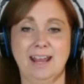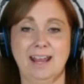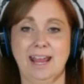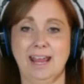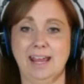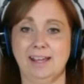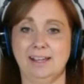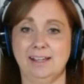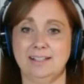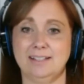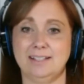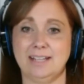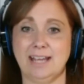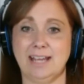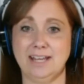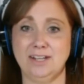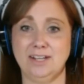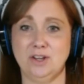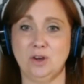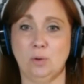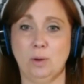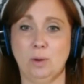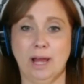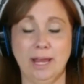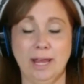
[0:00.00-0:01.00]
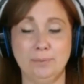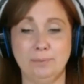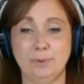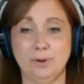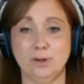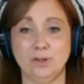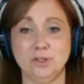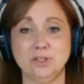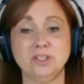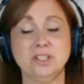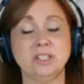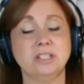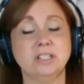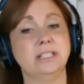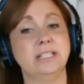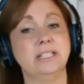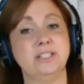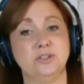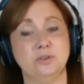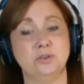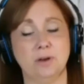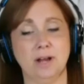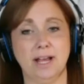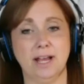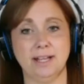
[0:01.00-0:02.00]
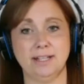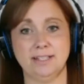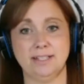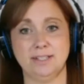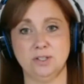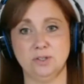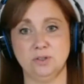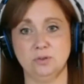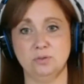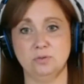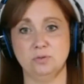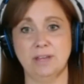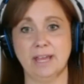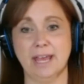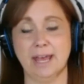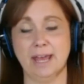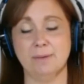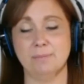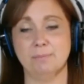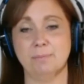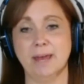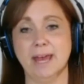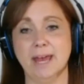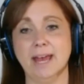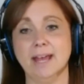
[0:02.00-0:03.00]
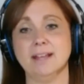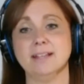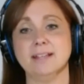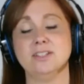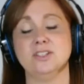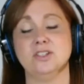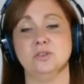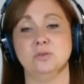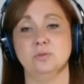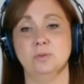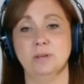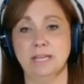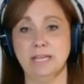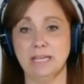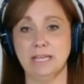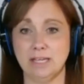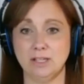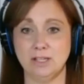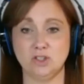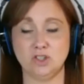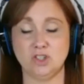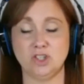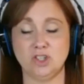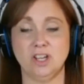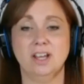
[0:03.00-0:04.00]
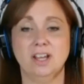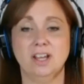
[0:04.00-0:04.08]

and I know I personally try to get back to each